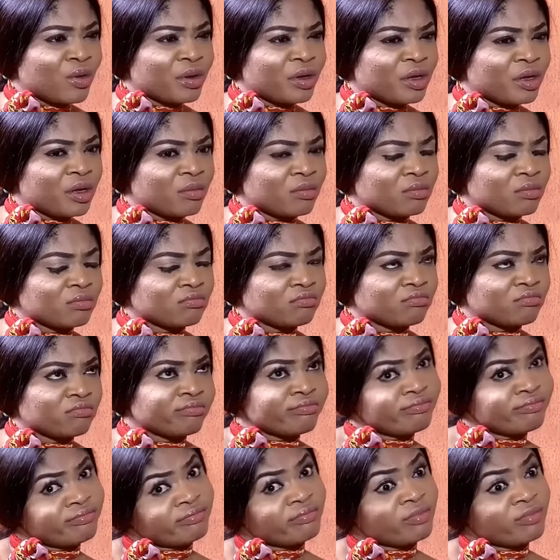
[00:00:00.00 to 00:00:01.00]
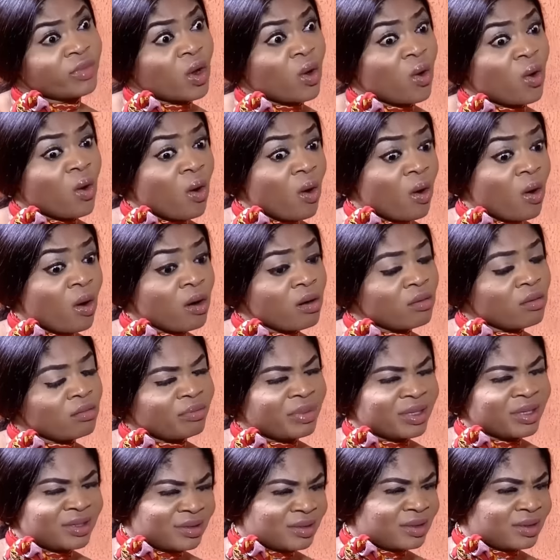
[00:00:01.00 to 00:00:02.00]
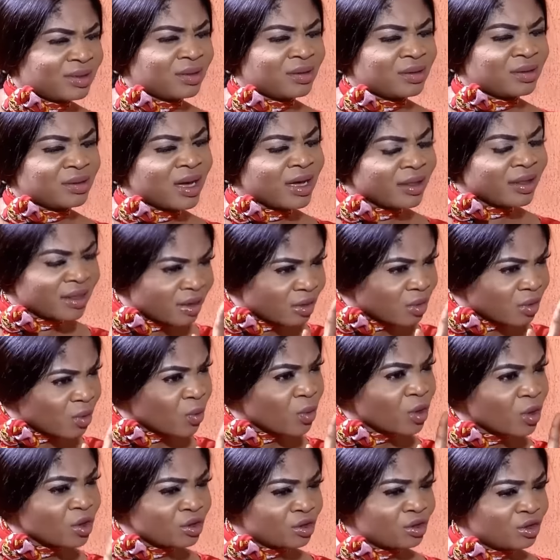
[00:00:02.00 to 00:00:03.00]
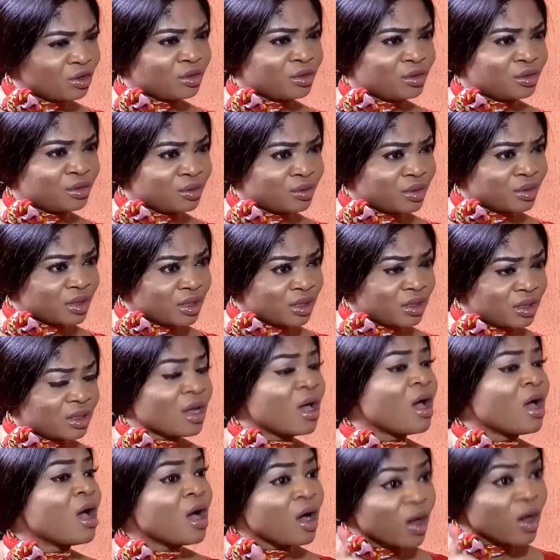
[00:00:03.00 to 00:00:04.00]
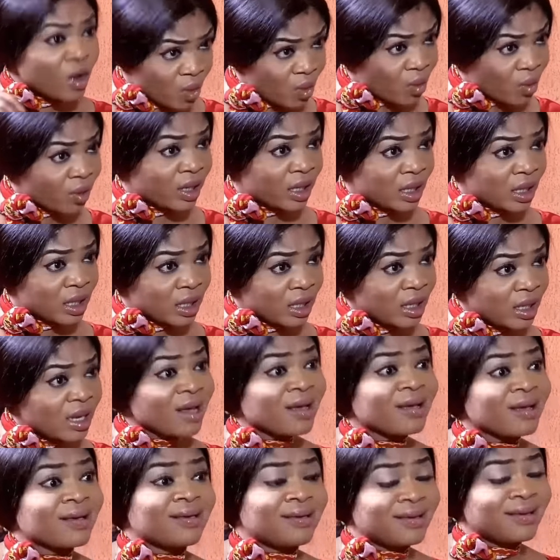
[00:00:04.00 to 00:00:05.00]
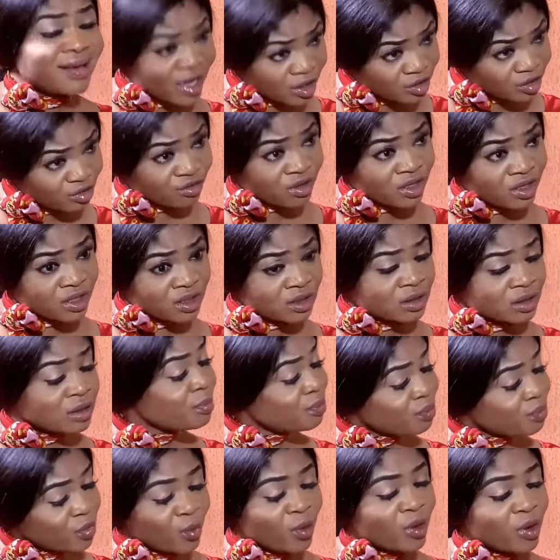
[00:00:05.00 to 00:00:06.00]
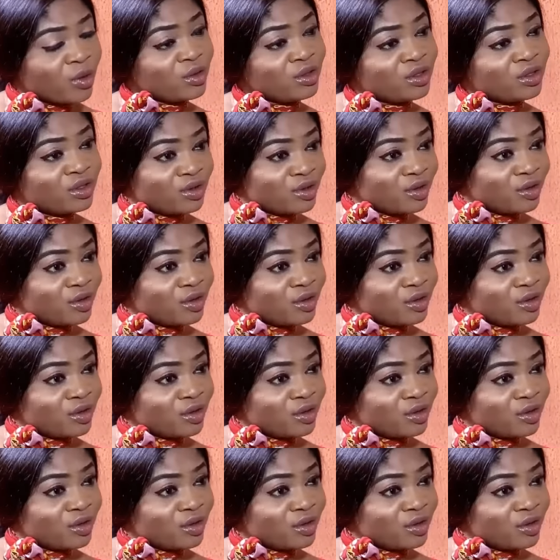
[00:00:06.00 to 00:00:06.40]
call him. Or, better still, I think what you should do is go in, get dressed. We're going to